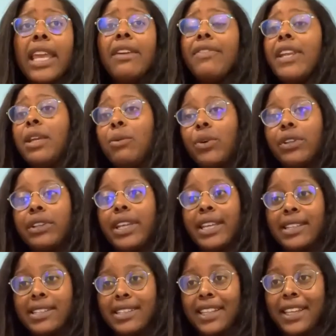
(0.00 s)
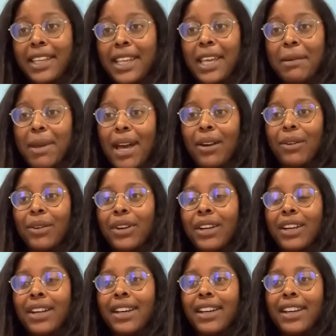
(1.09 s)
if anyone is thinking about
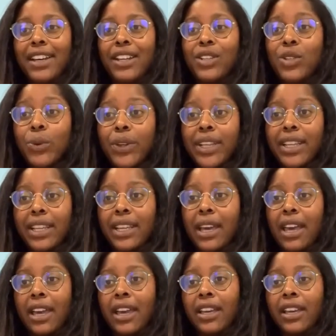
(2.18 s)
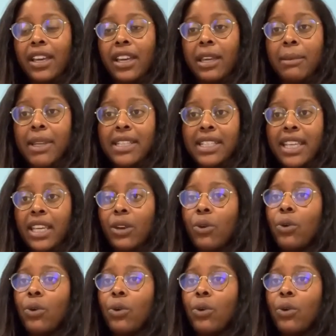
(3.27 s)
uh, joining a, a, committee